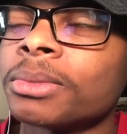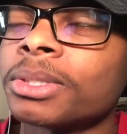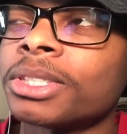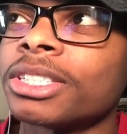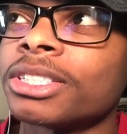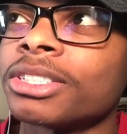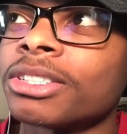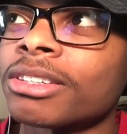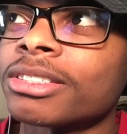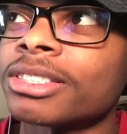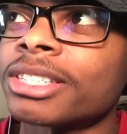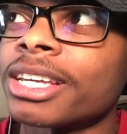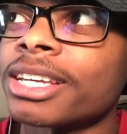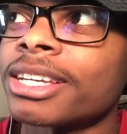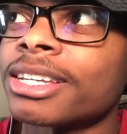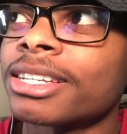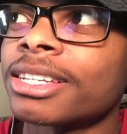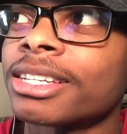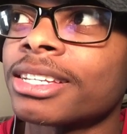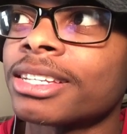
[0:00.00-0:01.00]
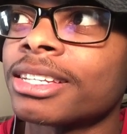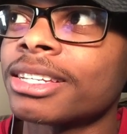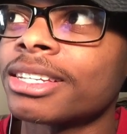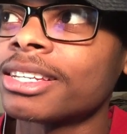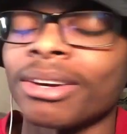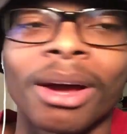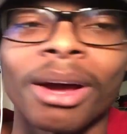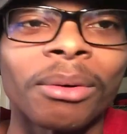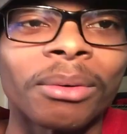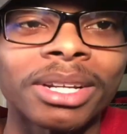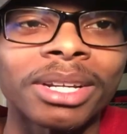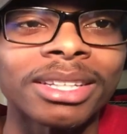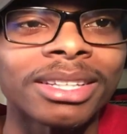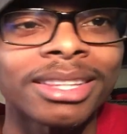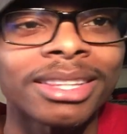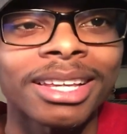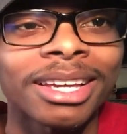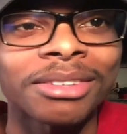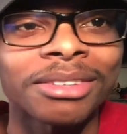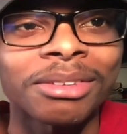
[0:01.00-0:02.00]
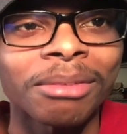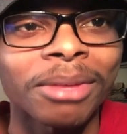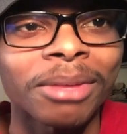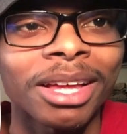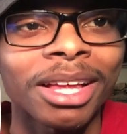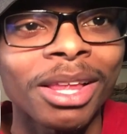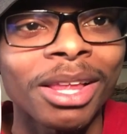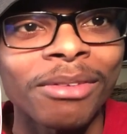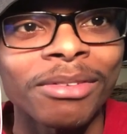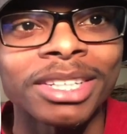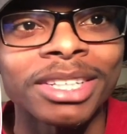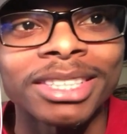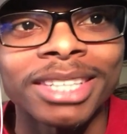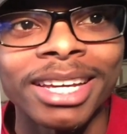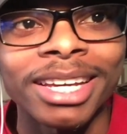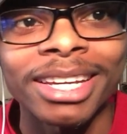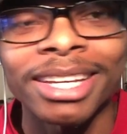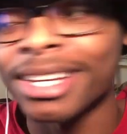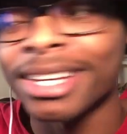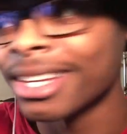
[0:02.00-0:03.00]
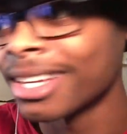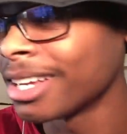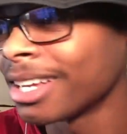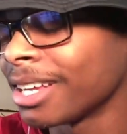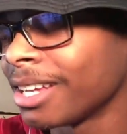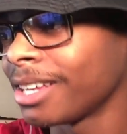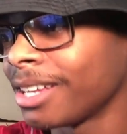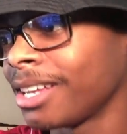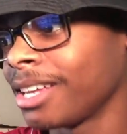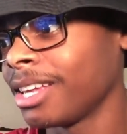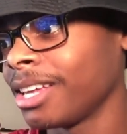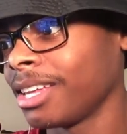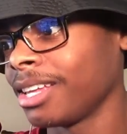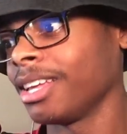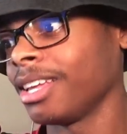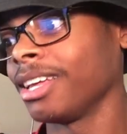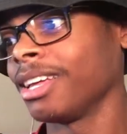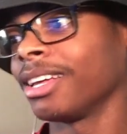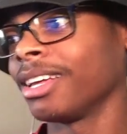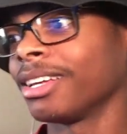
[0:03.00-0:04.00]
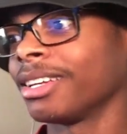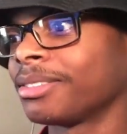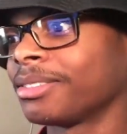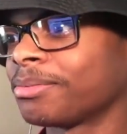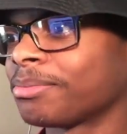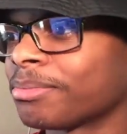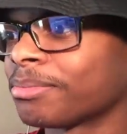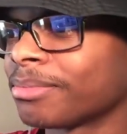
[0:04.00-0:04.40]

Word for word: what should y'all say? No, I wanted to think of something clever to say. Uh,